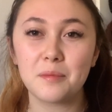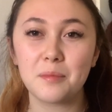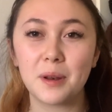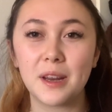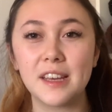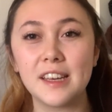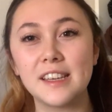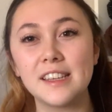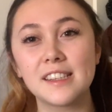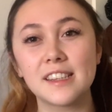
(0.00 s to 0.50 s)

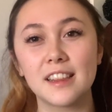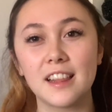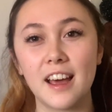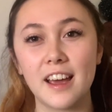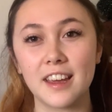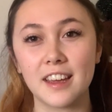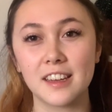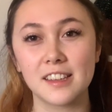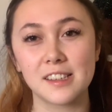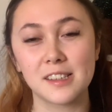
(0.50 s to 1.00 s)
Please
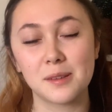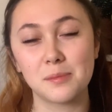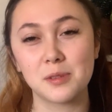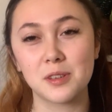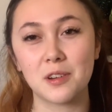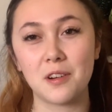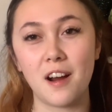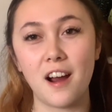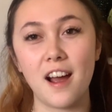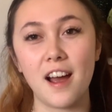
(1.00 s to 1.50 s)
like and
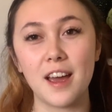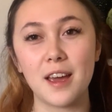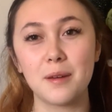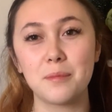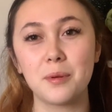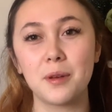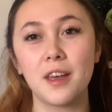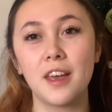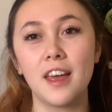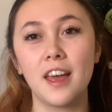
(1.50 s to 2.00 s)

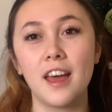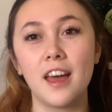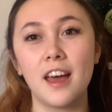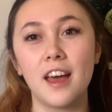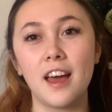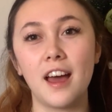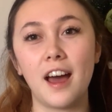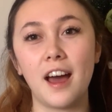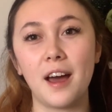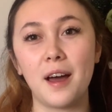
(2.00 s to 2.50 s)
subscribe.
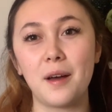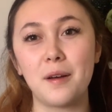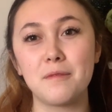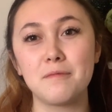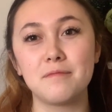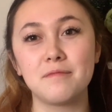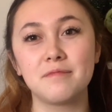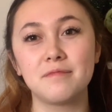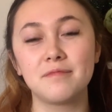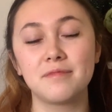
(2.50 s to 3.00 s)

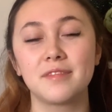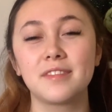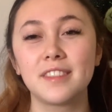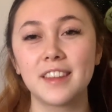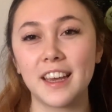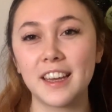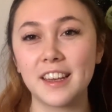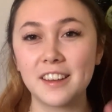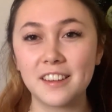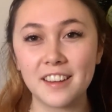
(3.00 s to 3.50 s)

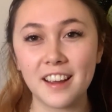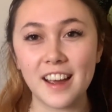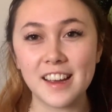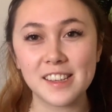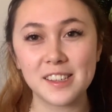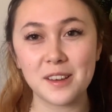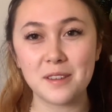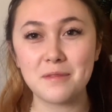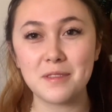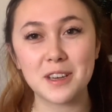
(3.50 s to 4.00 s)
Thank you guys
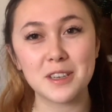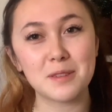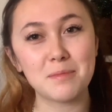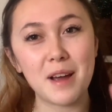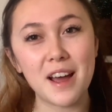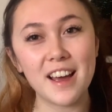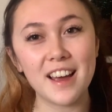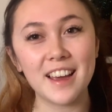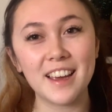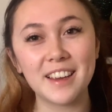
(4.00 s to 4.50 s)
so much.
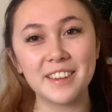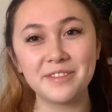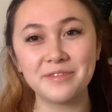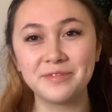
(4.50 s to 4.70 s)
Bye!